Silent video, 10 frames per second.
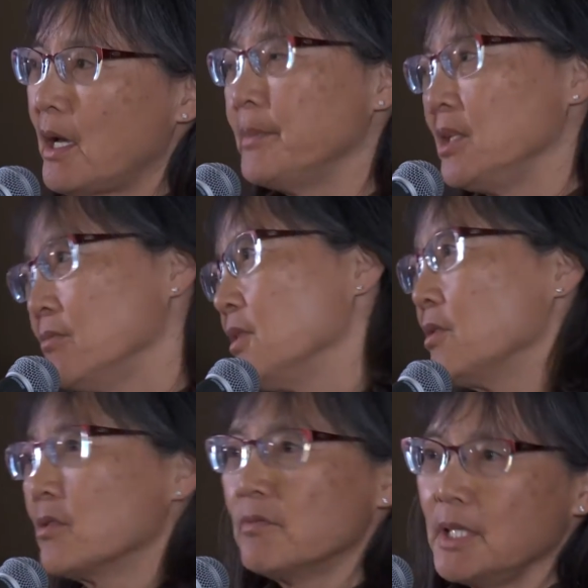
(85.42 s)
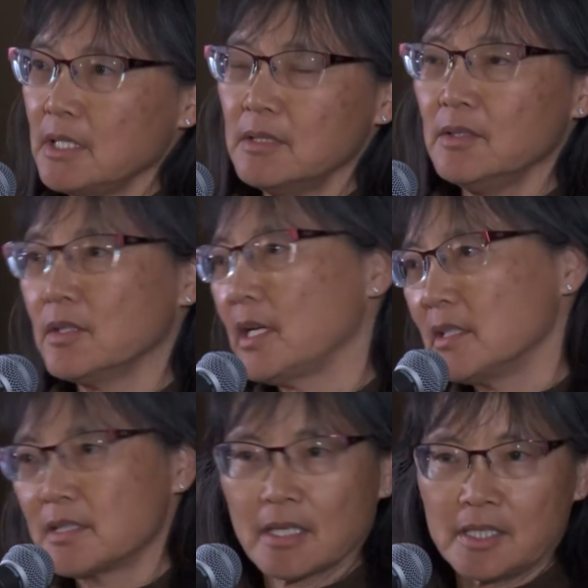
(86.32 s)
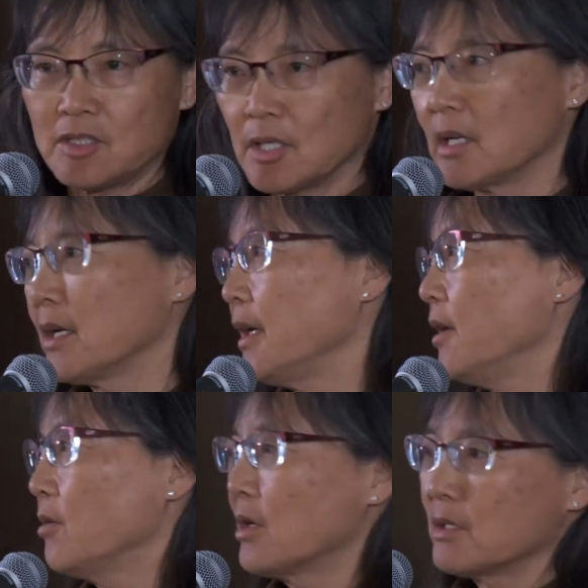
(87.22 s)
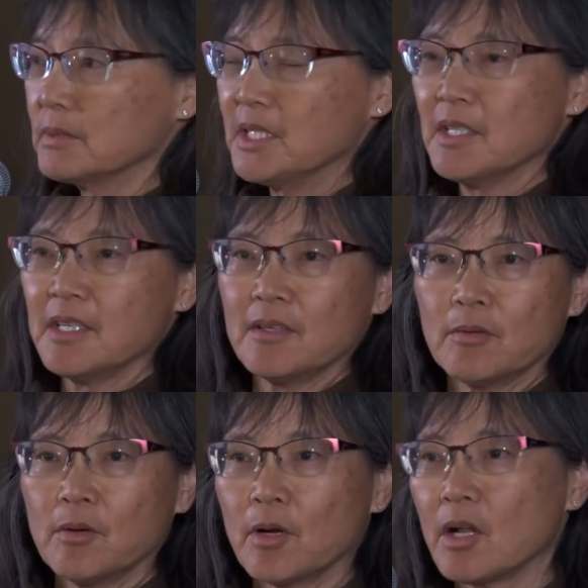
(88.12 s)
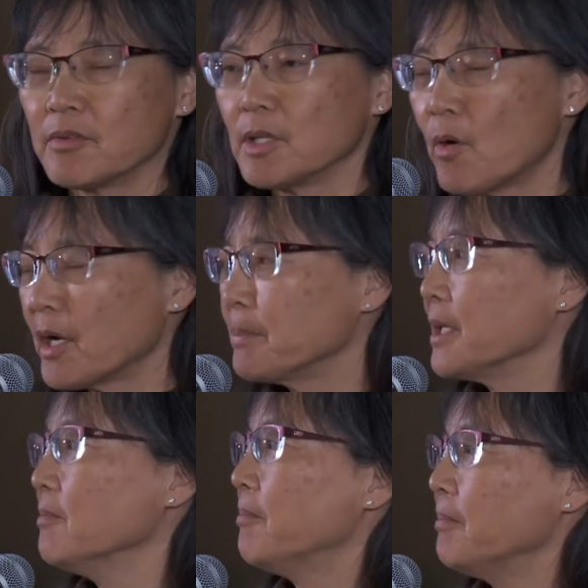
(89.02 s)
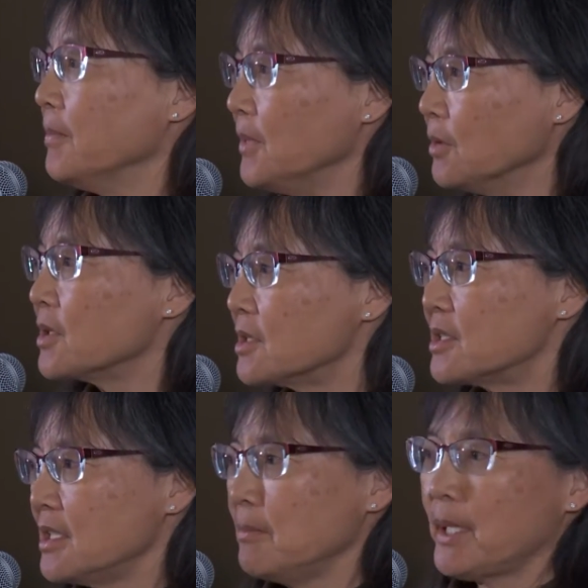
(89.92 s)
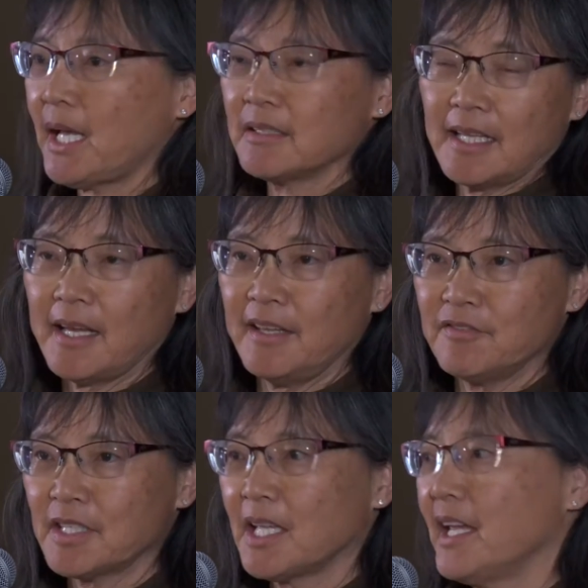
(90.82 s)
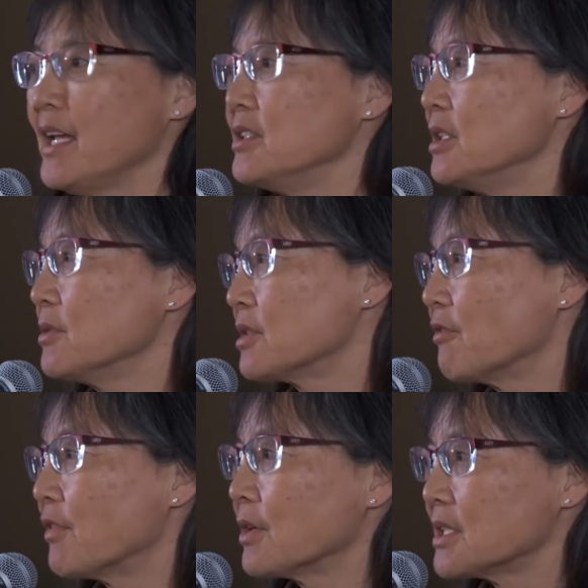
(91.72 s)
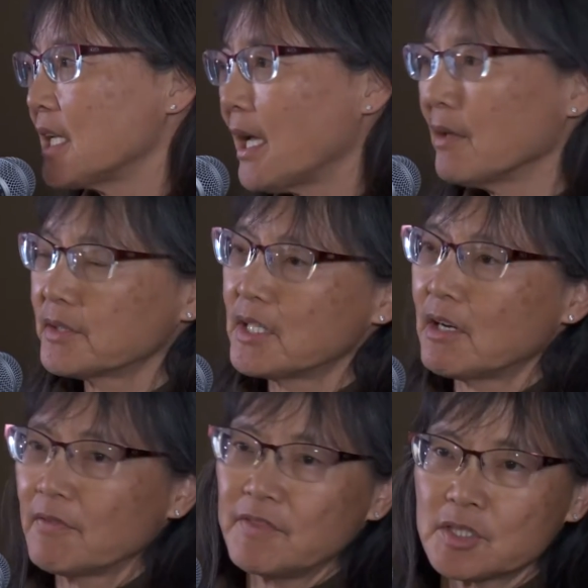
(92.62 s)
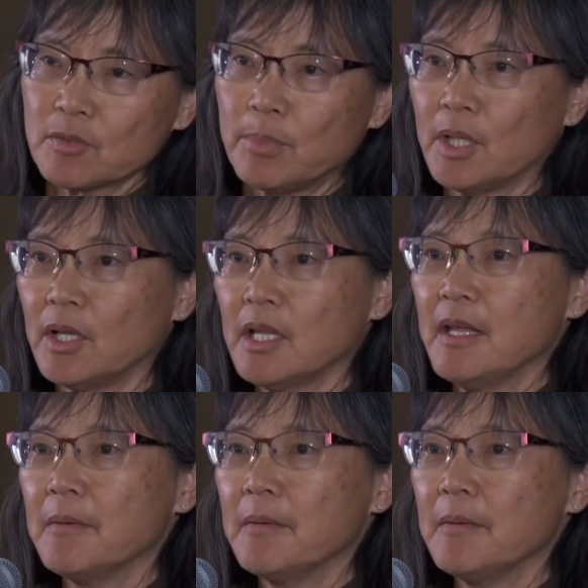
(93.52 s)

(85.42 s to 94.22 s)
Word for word: I mean, you could read, you know, Ntozake Shange or, or Audre Lorde, but you could see Pat live. And she was the first out there visible